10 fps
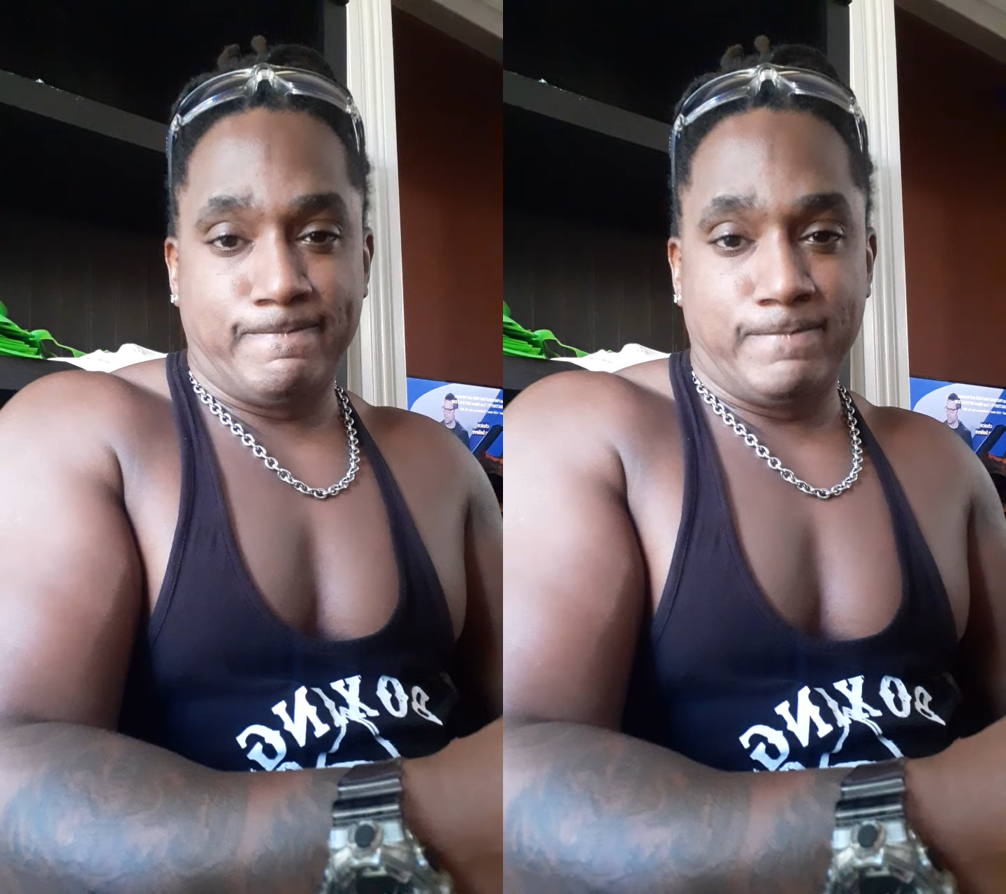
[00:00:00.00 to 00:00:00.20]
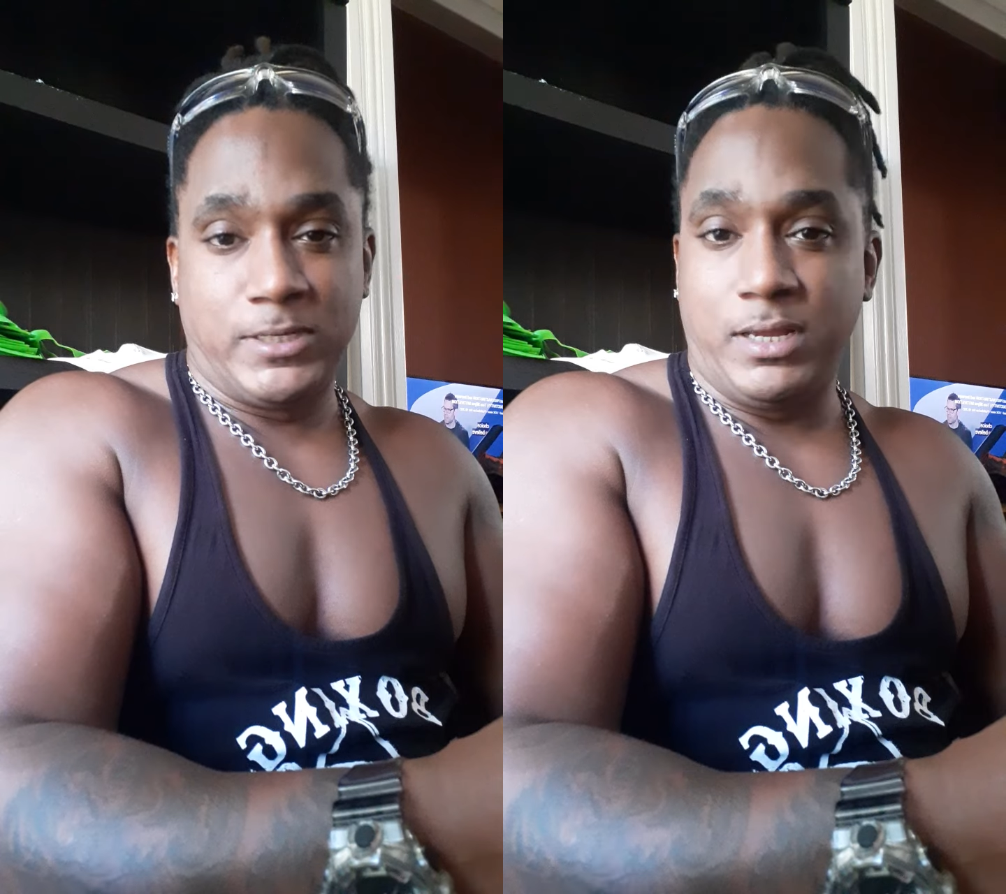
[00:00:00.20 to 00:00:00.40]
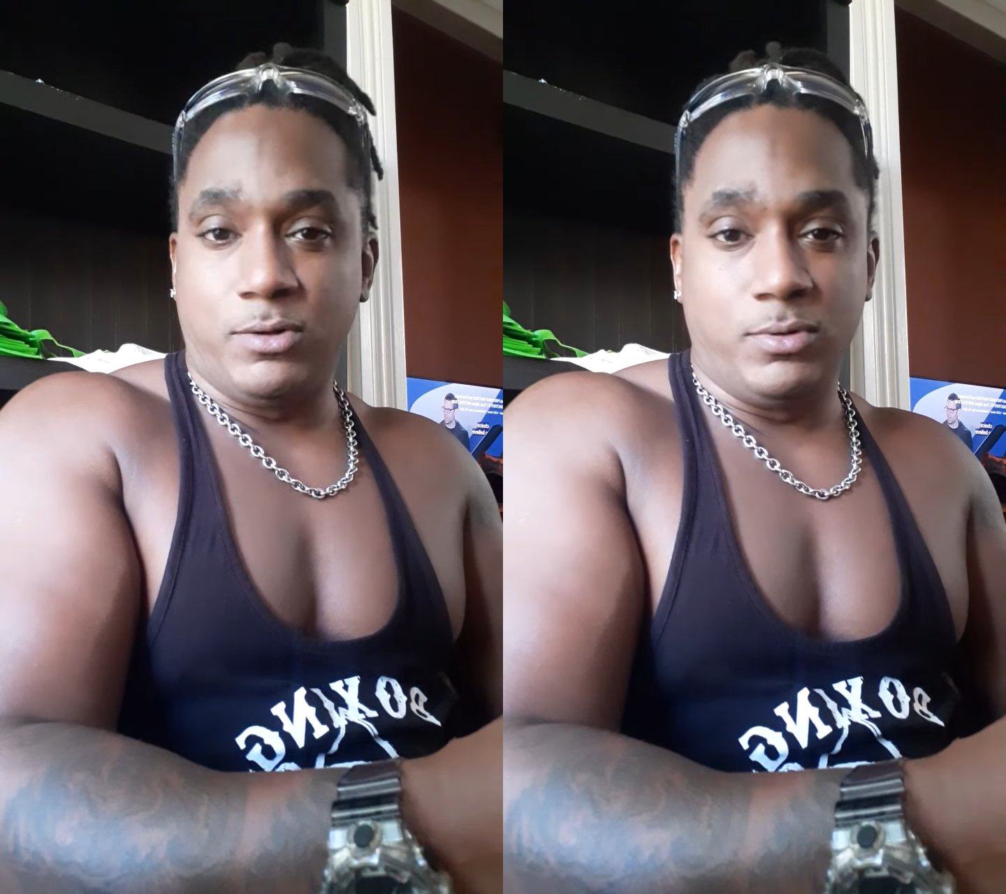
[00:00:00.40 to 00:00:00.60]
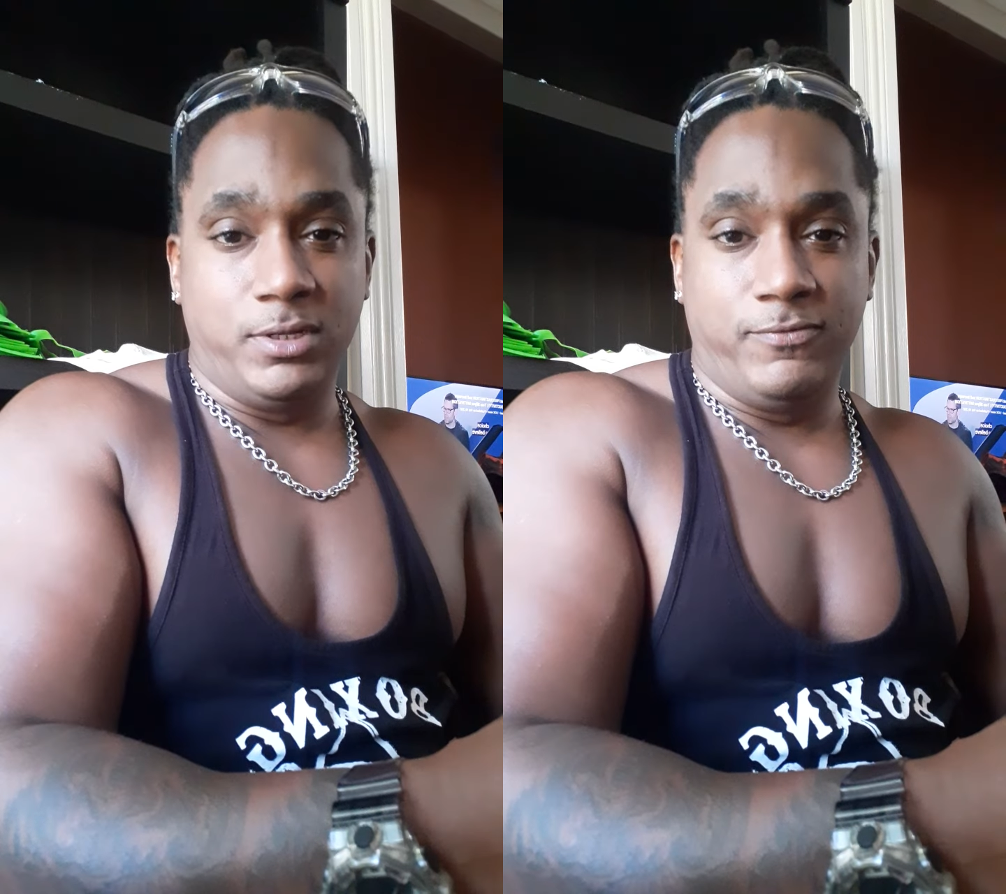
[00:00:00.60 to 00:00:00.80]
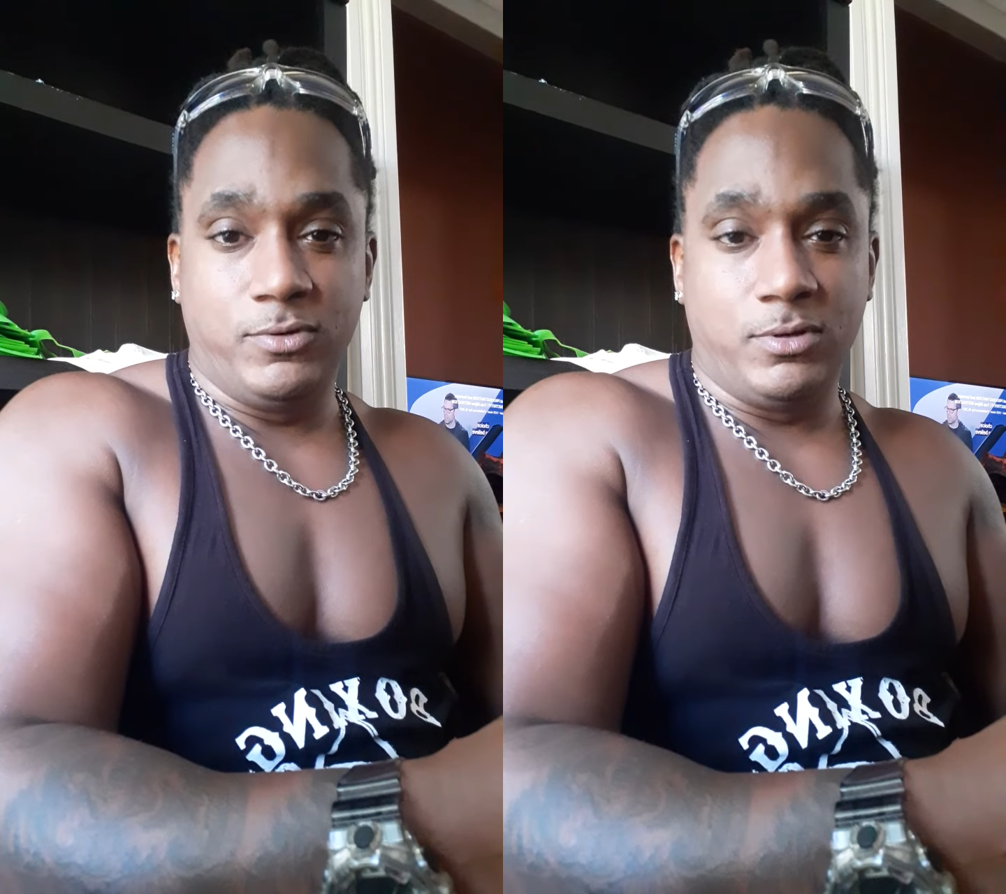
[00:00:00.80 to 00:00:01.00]
They're not going to
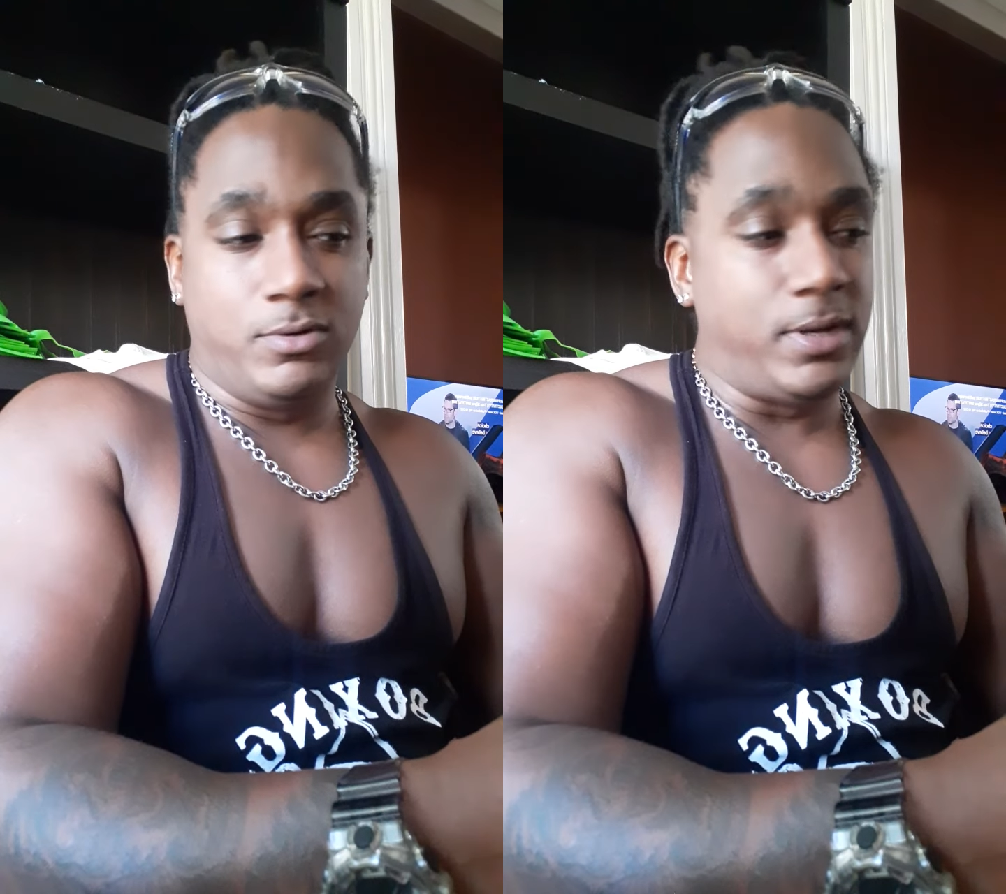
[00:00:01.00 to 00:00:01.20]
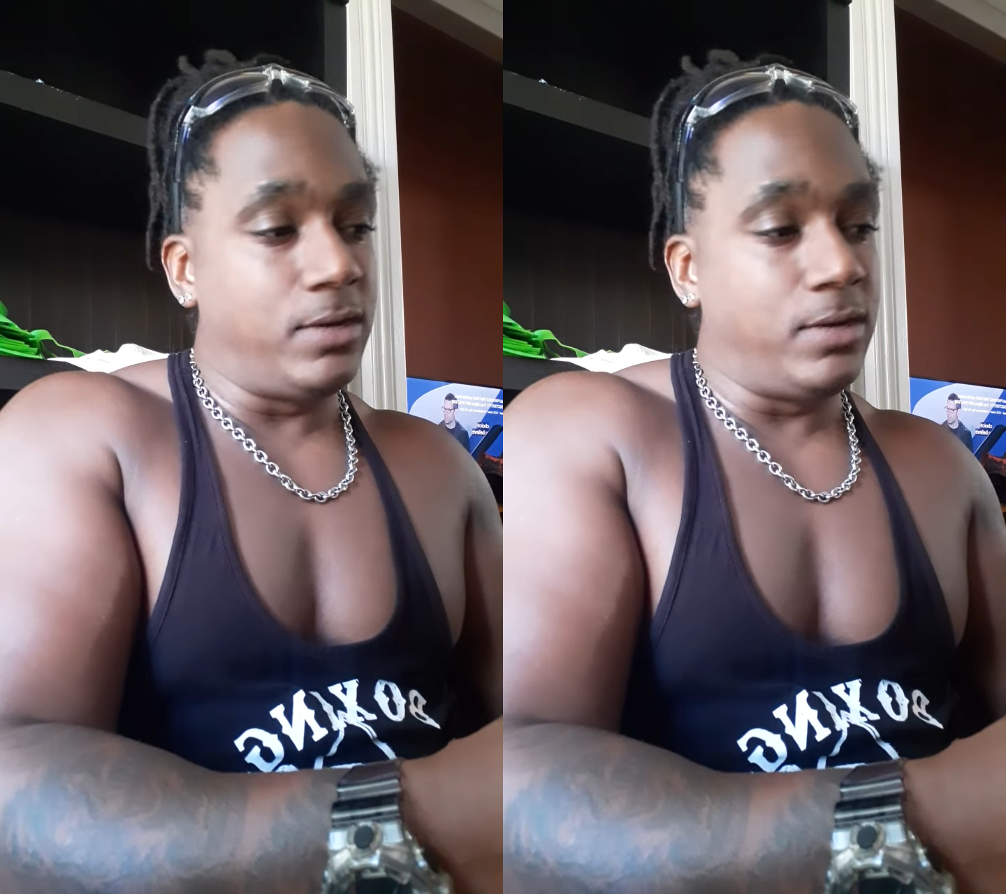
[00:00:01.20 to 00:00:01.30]
leave you alone.